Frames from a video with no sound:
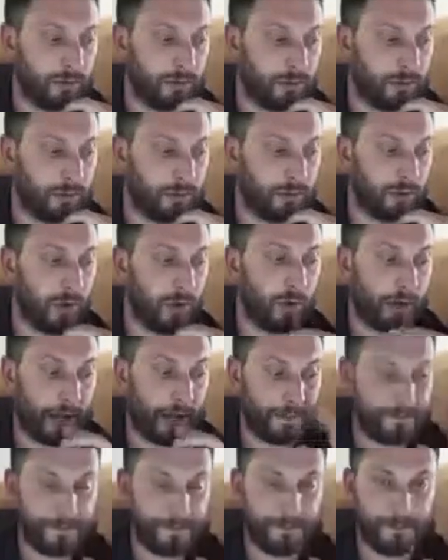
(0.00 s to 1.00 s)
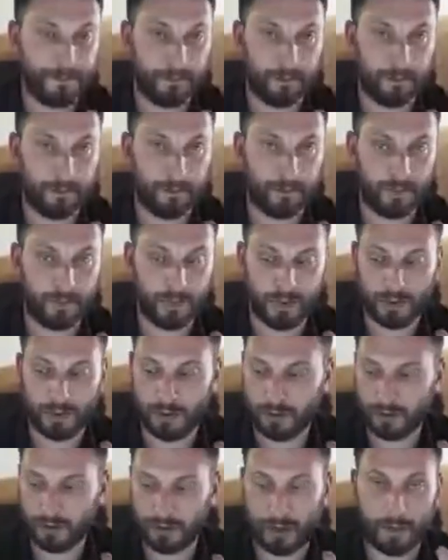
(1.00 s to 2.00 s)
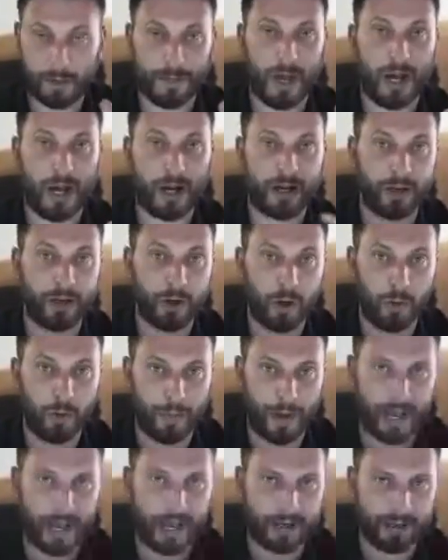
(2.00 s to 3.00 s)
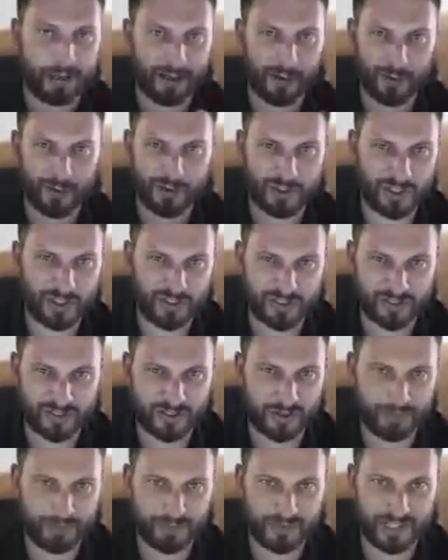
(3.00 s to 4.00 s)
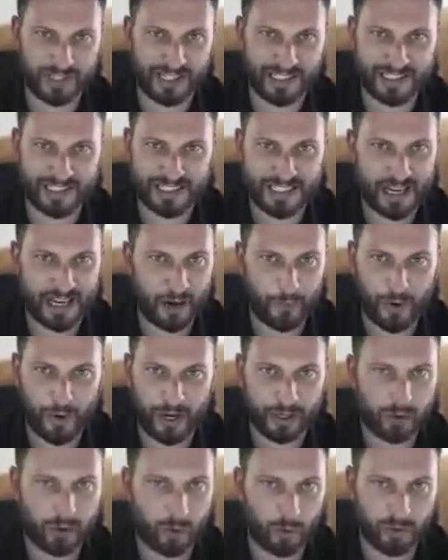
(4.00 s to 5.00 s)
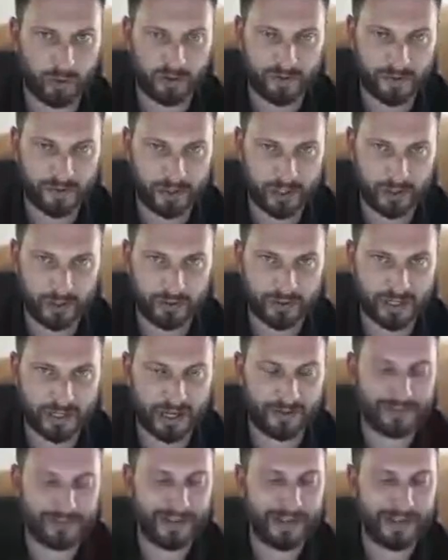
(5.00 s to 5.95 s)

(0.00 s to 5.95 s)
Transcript: Okay. I'm not going to go back. It was just some like DIY course video stuff.